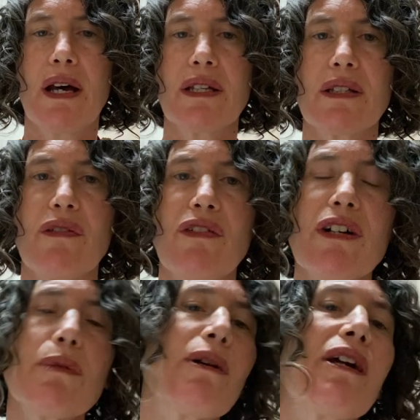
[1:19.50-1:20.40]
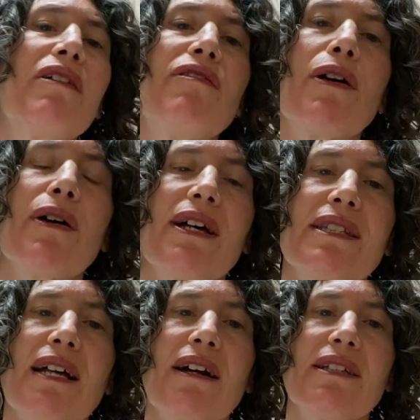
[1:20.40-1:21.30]
So first we're going to focus
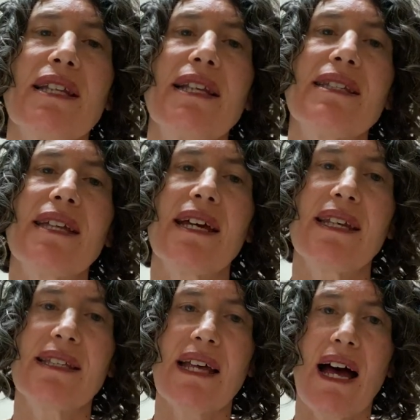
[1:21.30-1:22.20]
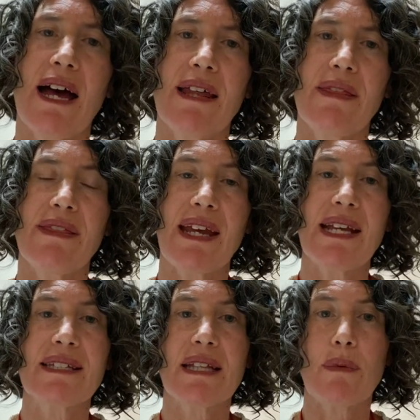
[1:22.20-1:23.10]
our senses on
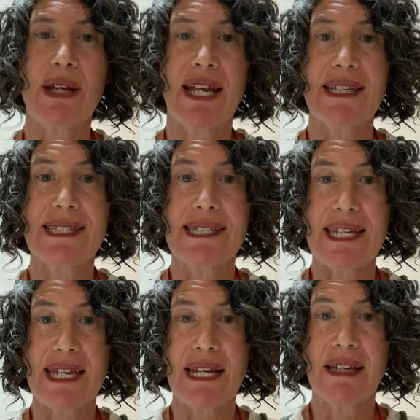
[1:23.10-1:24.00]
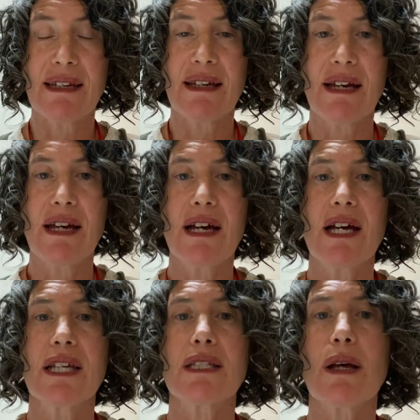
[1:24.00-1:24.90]
things that we can see.
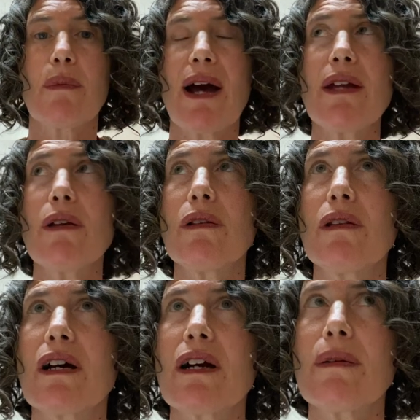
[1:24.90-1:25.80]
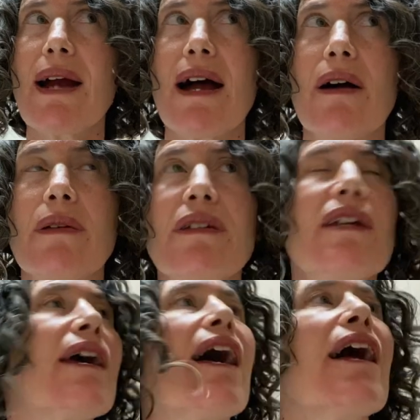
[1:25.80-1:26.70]
So I want you to look around
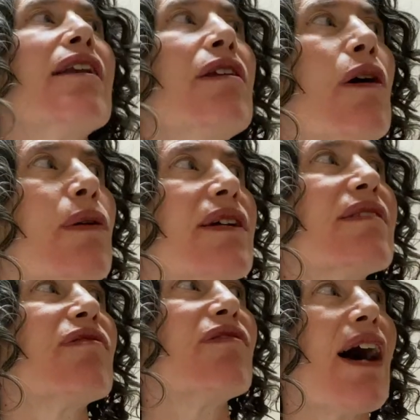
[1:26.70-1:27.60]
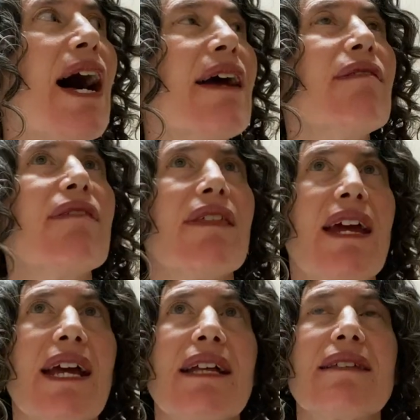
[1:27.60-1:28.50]
and notice 5
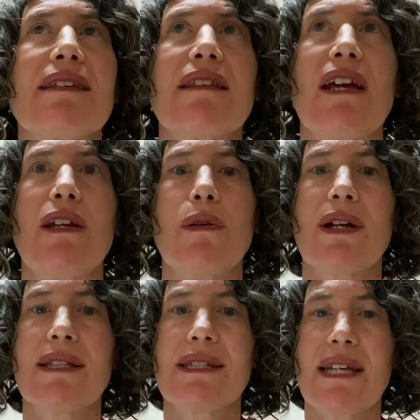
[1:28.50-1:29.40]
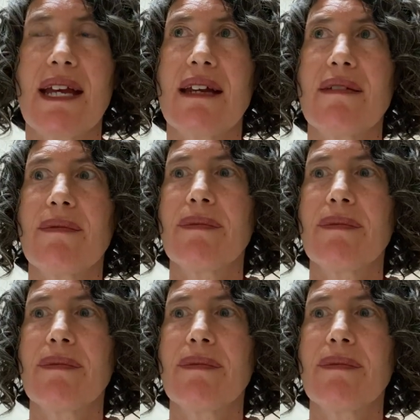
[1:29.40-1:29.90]
things that you can see.